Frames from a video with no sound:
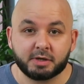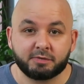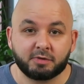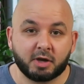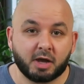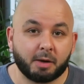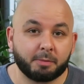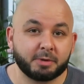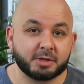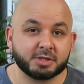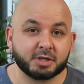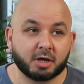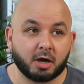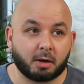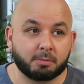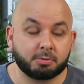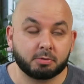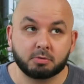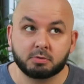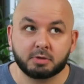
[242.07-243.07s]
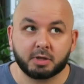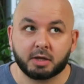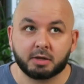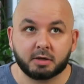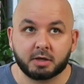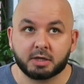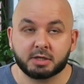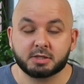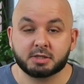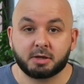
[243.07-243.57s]
If you're coming as a couple, then
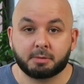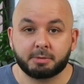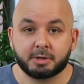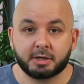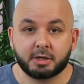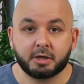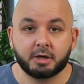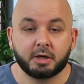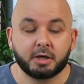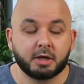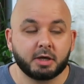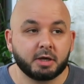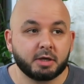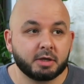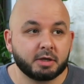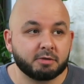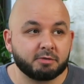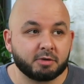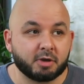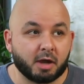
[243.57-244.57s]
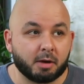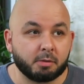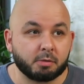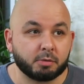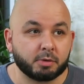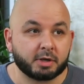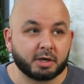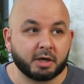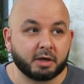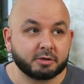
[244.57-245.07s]
I guess double it. If you're coming
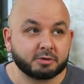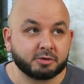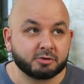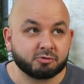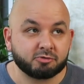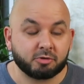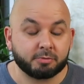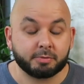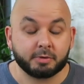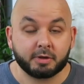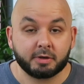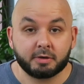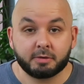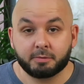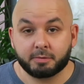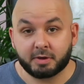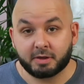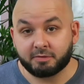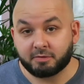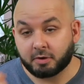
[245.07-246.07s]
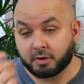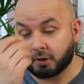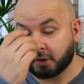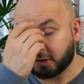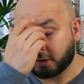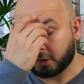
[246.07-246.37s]
with kids, triple it, whatever.